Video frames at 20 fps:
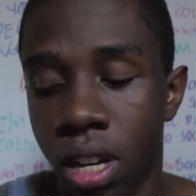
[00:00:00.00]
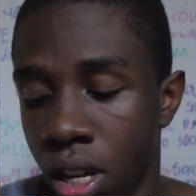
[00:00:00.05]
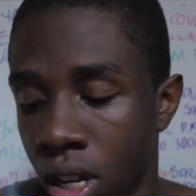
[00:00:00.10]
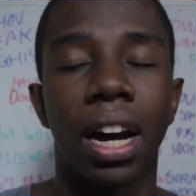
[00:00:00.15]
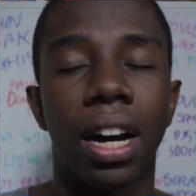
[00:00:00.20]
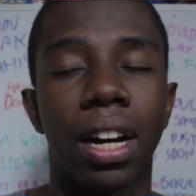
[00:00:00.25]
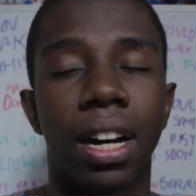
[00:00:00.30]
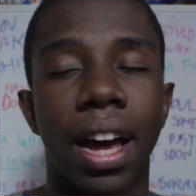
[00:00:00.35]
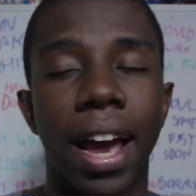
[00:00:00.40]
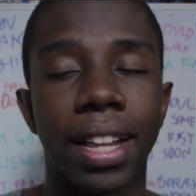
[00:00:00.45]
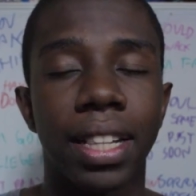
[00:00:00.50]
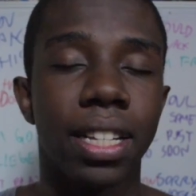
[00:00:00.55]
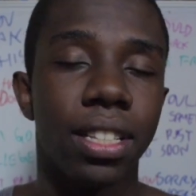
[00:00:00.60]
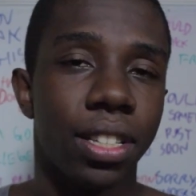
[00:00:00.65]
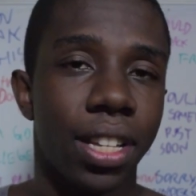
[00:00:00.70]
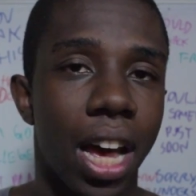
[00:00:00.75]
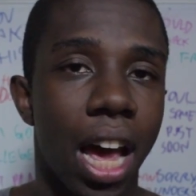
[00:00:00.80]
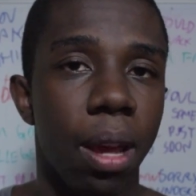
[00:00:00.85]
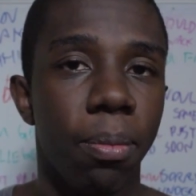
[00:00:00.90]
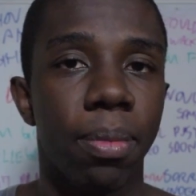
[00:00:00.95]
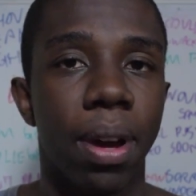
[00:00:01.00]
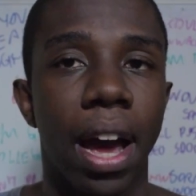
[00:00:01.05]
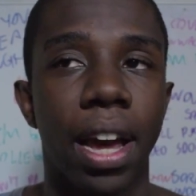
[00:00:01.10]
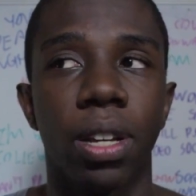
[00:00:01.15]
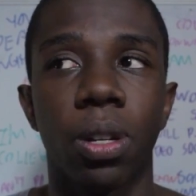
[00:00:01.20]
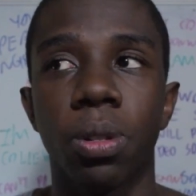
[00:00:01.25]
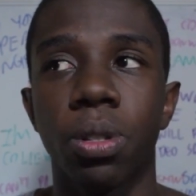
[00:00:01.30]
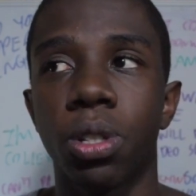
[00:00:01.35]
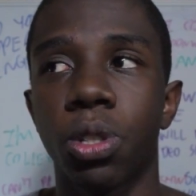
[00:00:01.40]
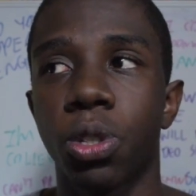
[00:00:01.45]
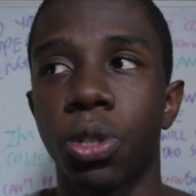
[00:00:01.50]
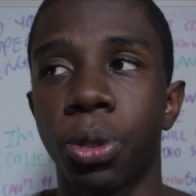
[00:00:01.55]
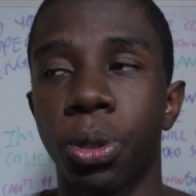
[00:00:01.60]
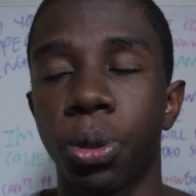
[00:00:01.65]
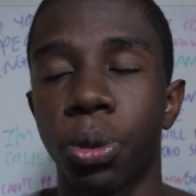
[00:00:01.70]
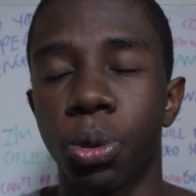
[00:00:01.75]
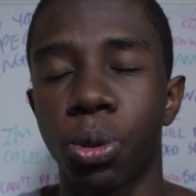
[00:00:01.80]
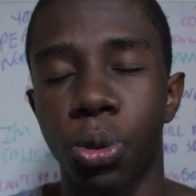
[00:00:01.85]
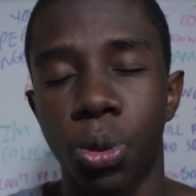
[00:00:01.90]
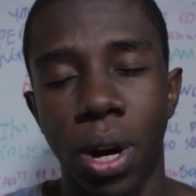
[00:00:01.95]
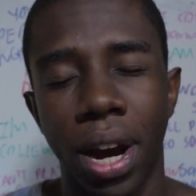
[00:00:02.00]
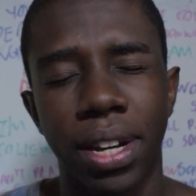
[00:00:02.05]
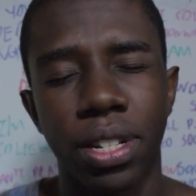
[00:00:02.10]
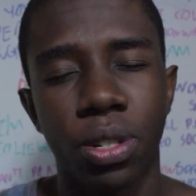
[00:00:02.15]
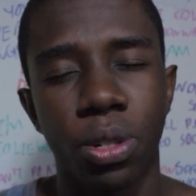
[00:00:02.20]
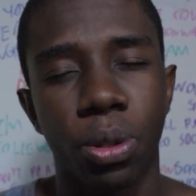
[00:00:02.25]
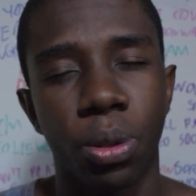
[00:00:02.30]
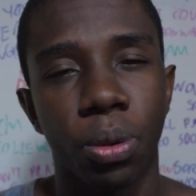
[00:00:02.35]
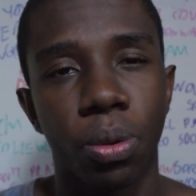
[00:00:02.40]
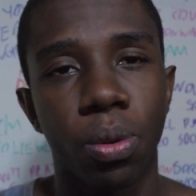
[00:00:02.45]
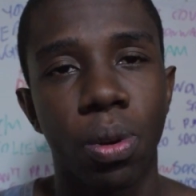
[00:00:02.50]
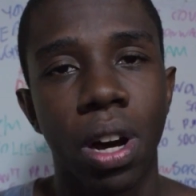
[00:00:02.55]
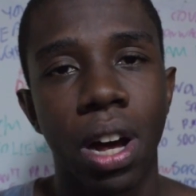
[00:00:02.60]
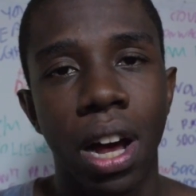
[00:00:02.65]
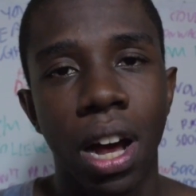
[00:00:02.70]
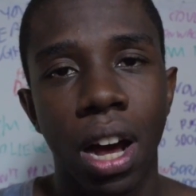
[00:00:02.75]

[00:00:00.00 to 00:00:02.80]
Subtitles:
At the time, I used to try to